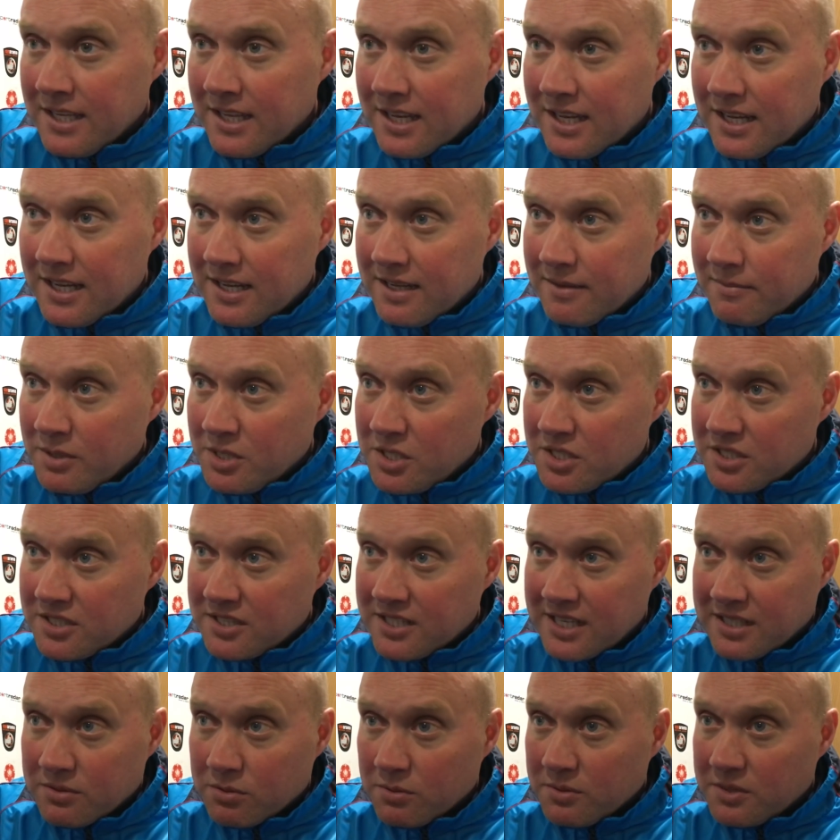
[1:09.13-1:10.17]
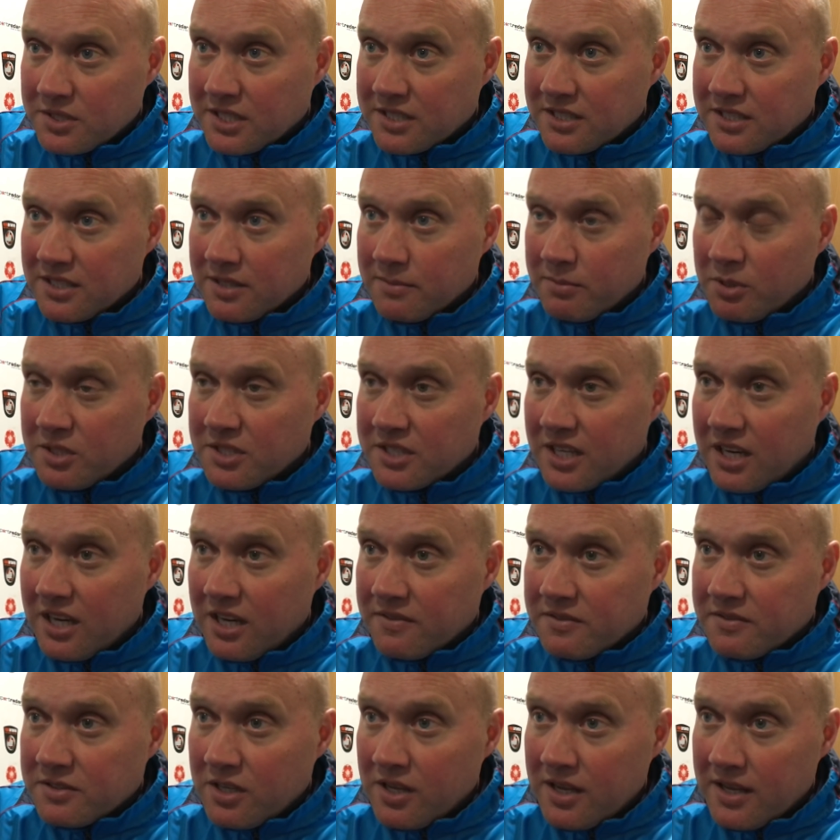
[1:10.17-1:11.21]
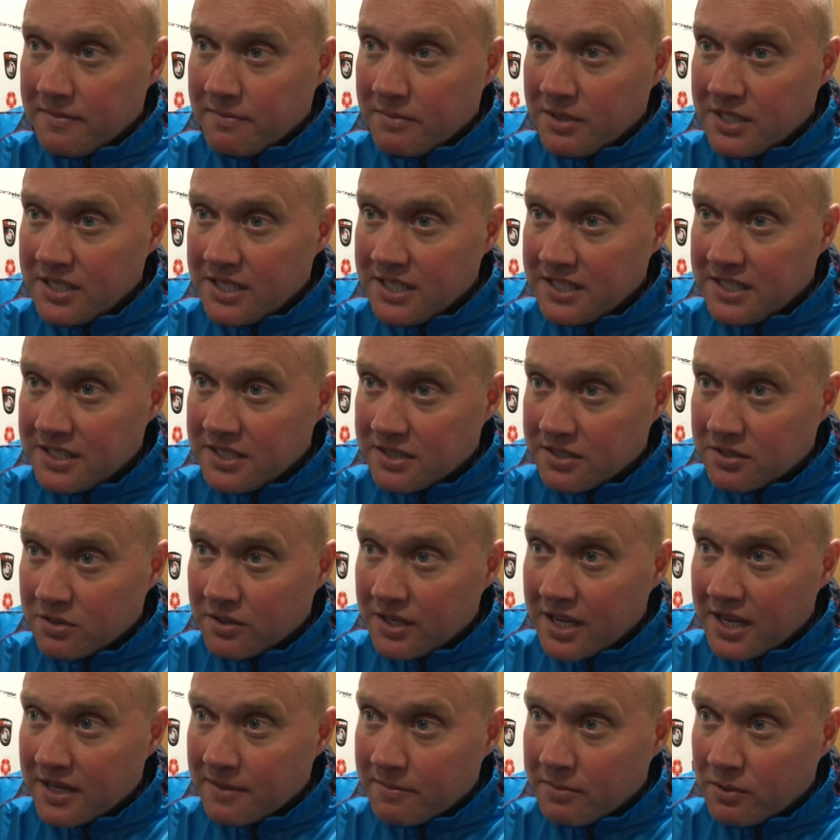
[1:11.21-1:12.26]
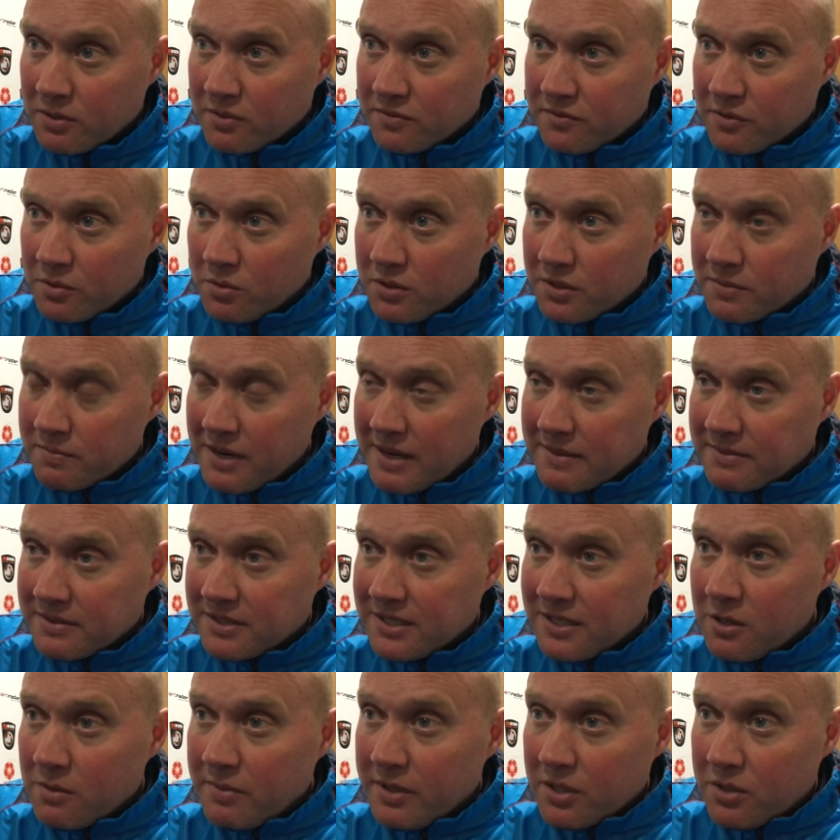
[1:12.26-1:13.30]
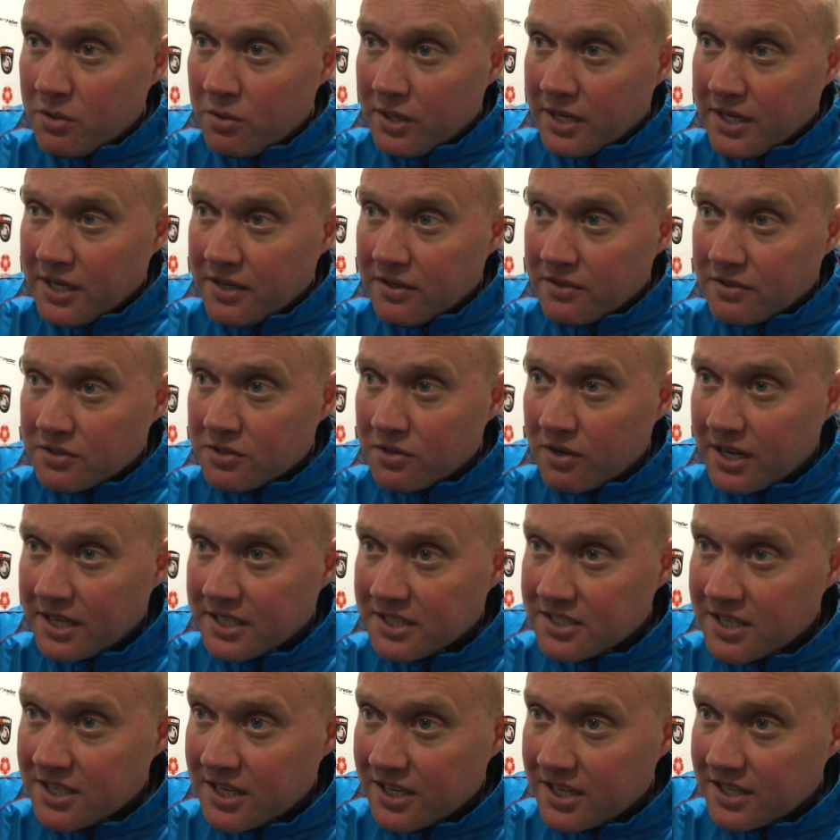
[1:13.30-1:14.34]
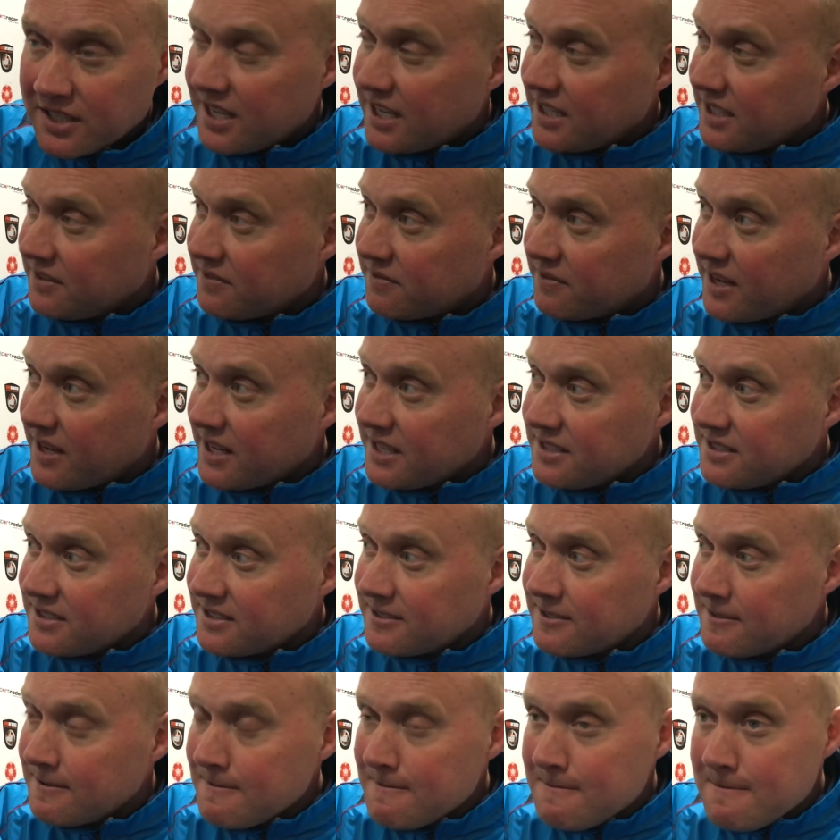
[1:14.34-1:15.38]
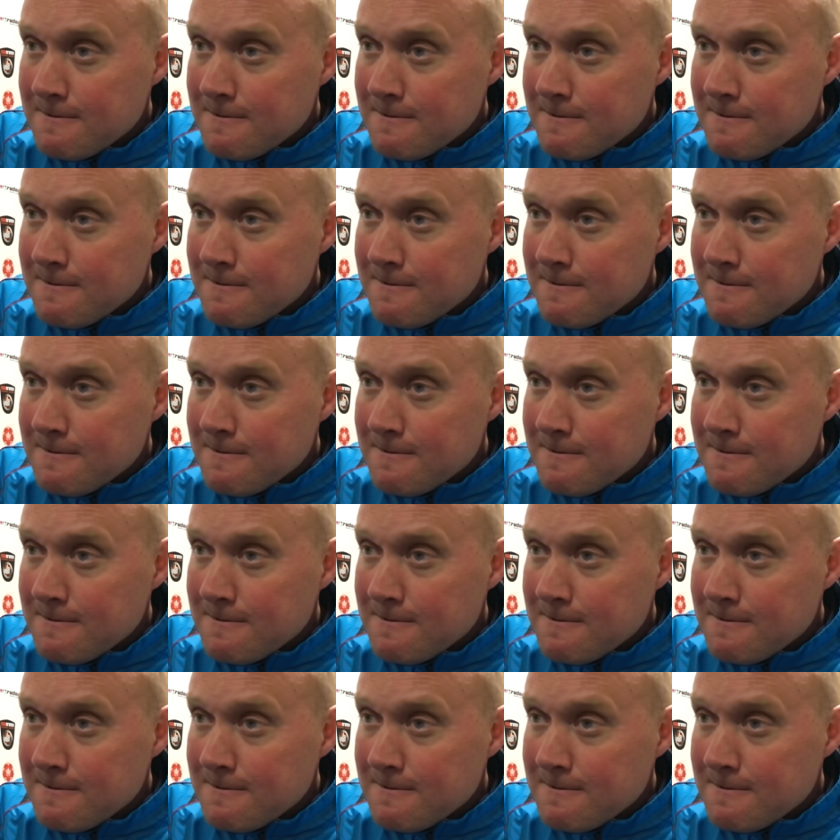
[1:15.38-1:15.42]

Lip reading: That's what we said to the boys at half time. We needed to sort of get the ball forward perhaps a little bit quicker and try and turn their defence.